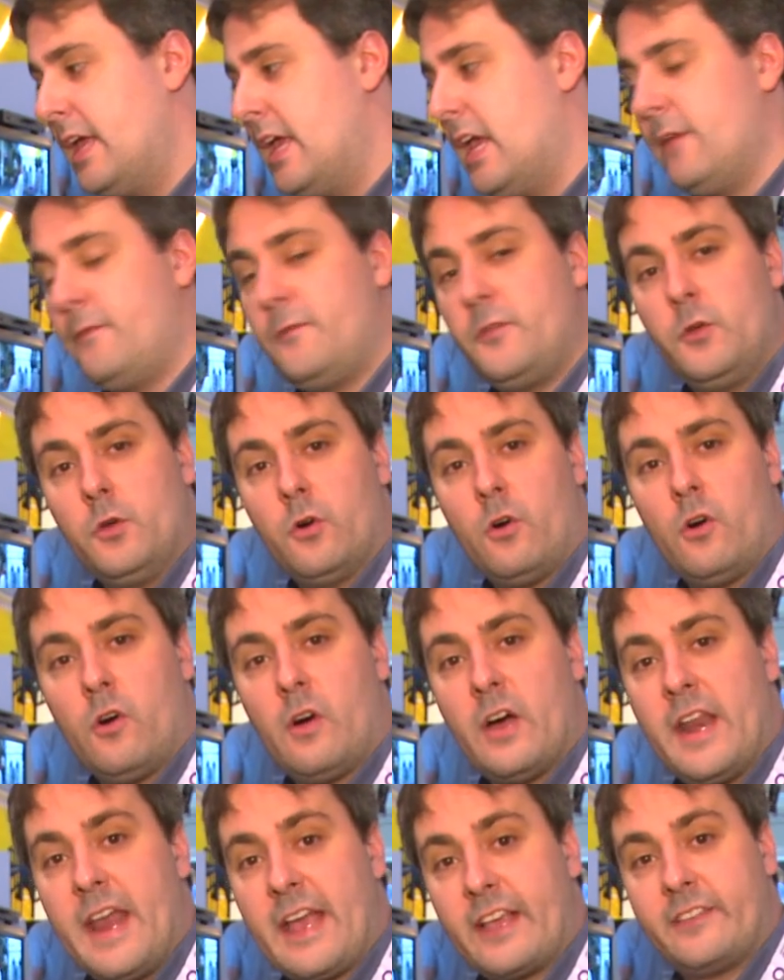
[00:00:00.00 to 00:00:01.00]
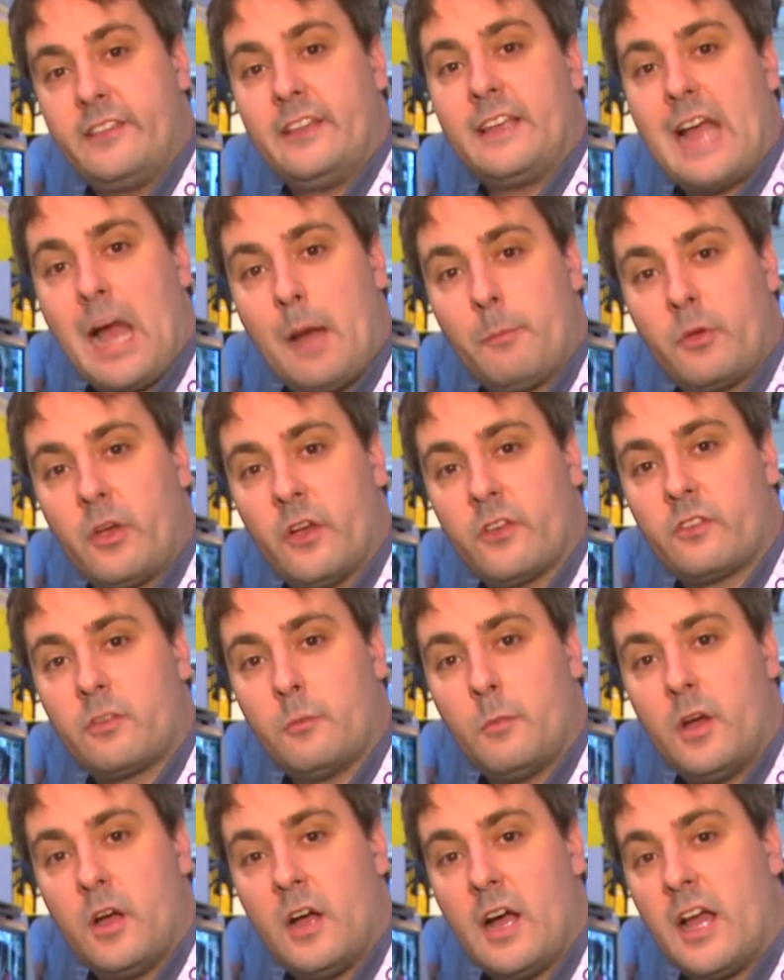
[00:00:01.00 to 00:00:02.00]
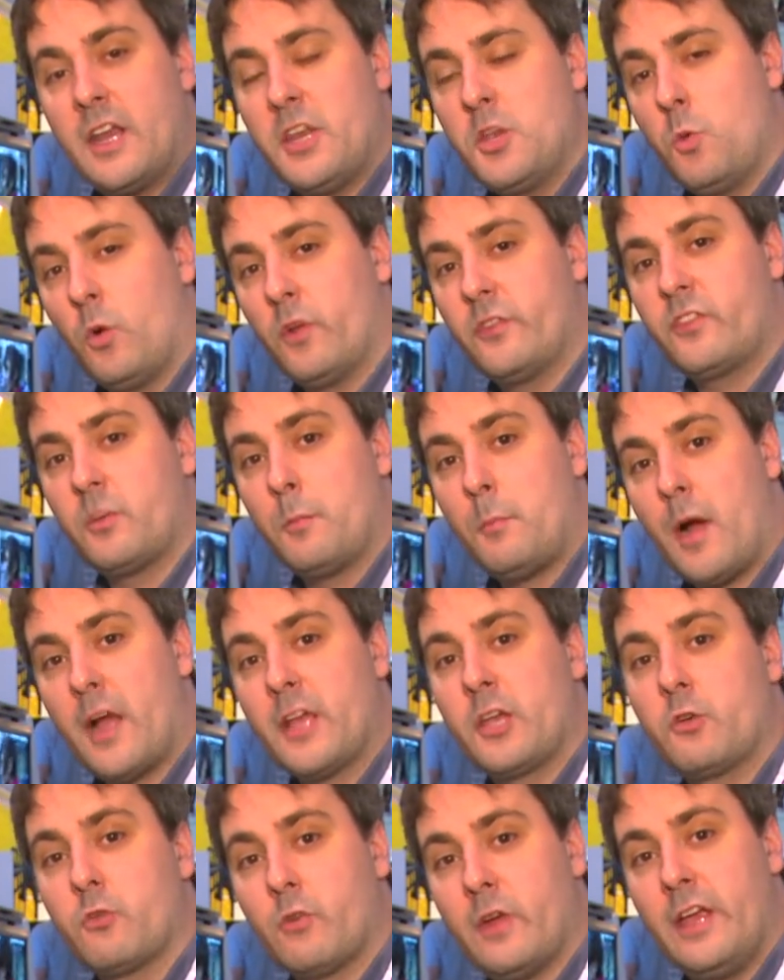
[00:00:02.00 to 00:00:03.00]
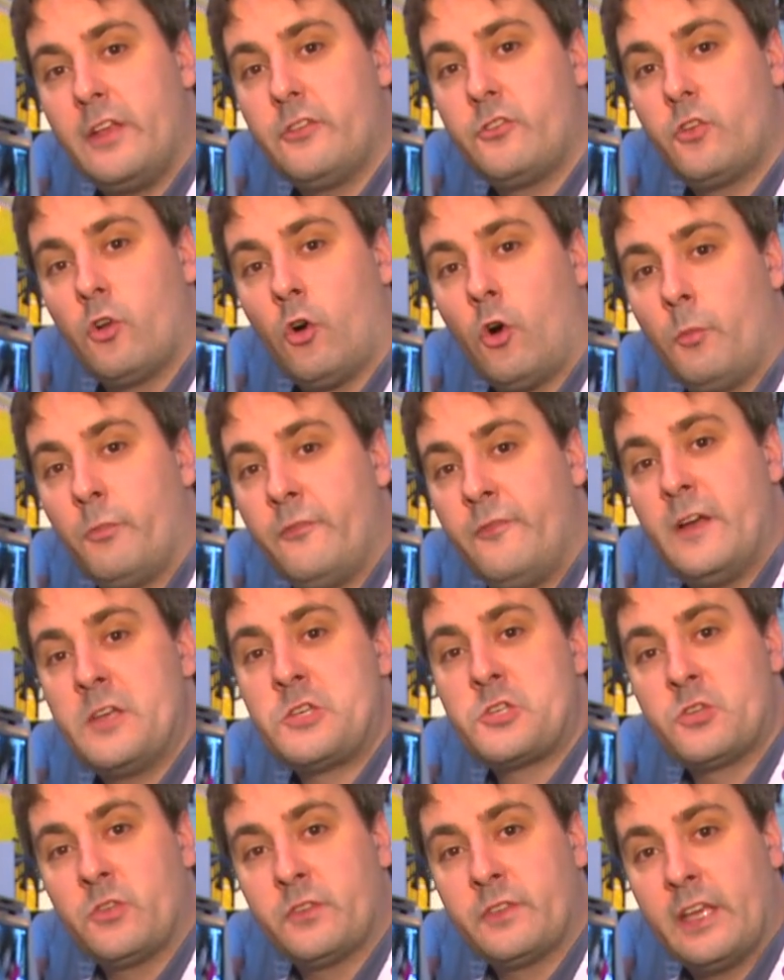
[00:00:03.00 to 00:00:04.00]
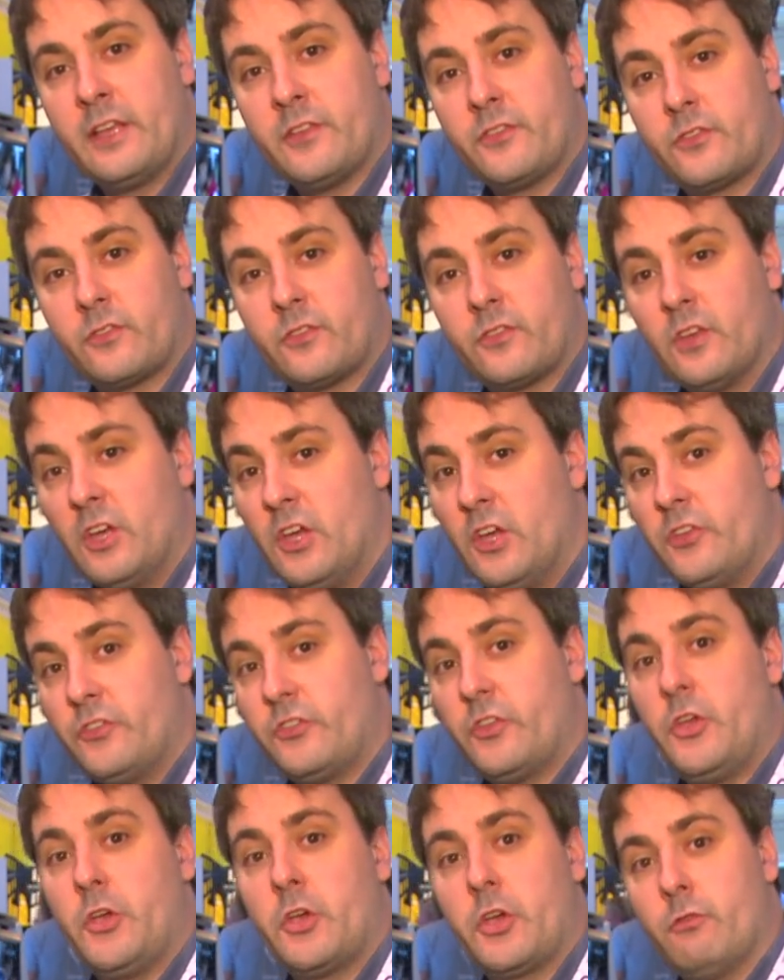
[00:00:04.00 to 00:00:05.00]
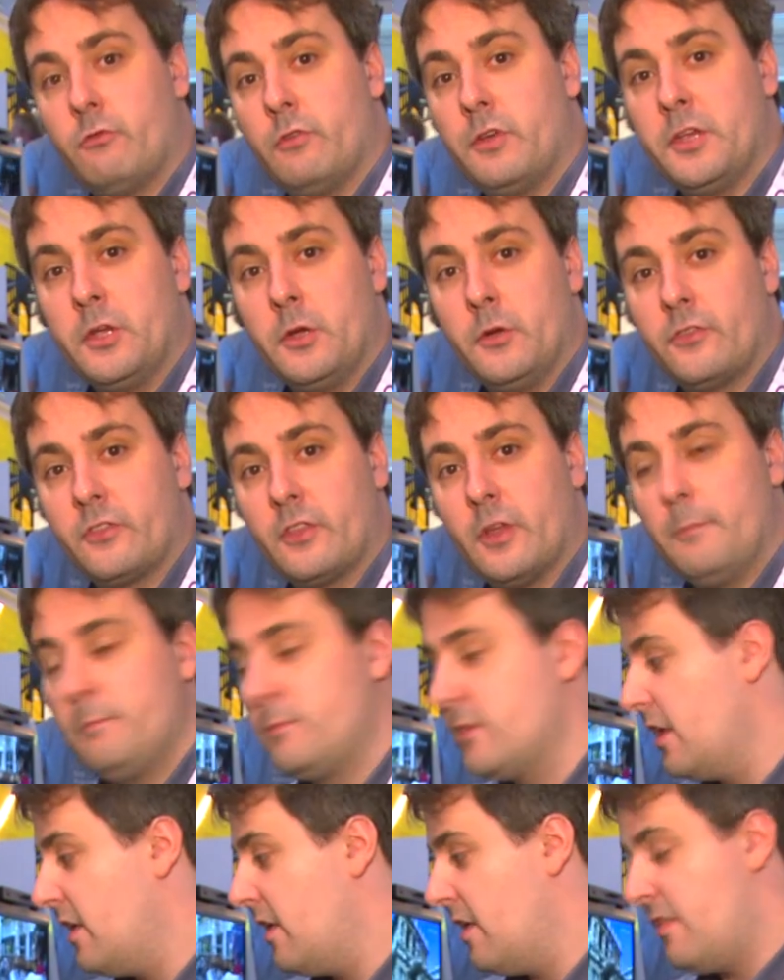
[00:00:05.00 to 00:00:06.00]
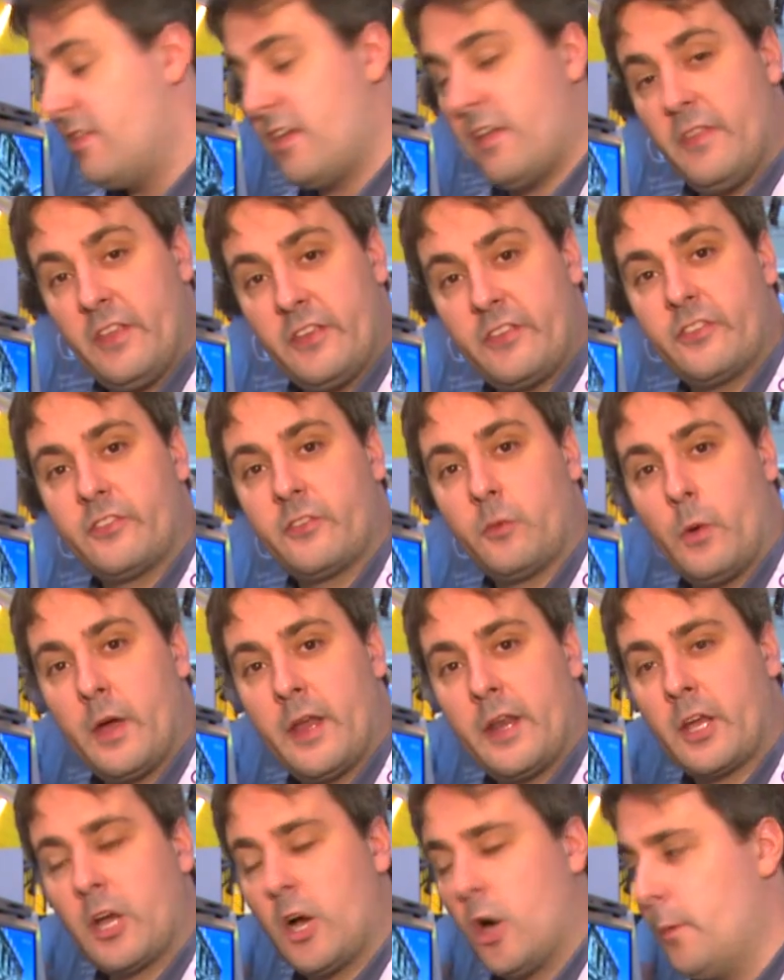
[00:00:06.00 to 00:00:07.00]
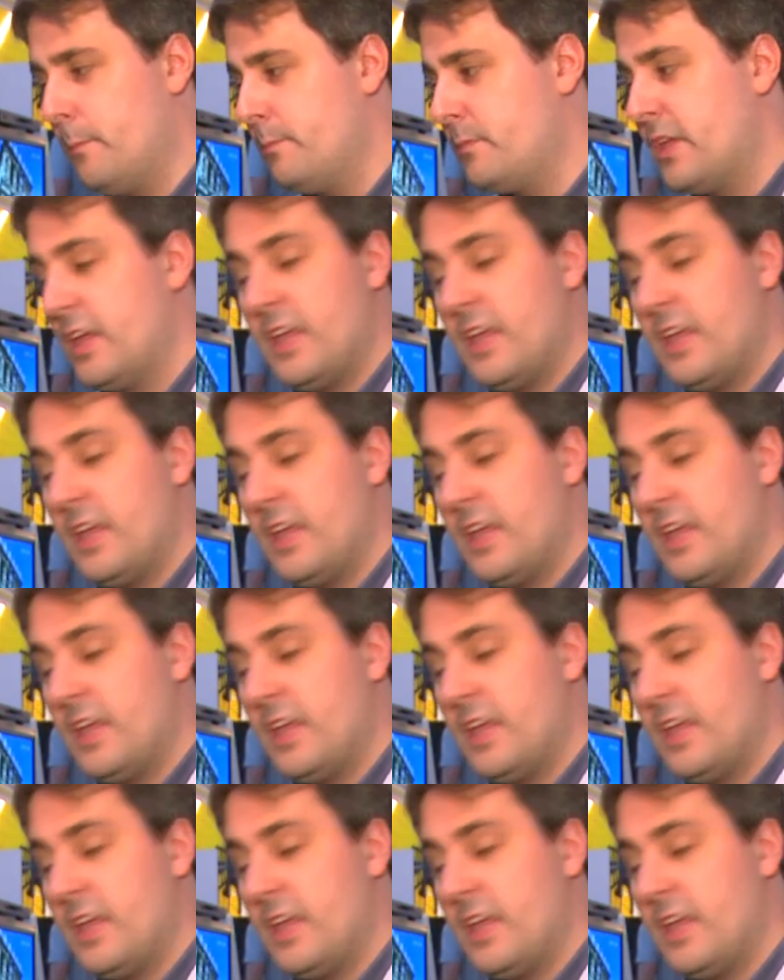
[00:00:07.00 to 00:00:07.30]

If you're an XDCAM customer and you want to migrate your professional discs so you can reuse them, then this is the way to go.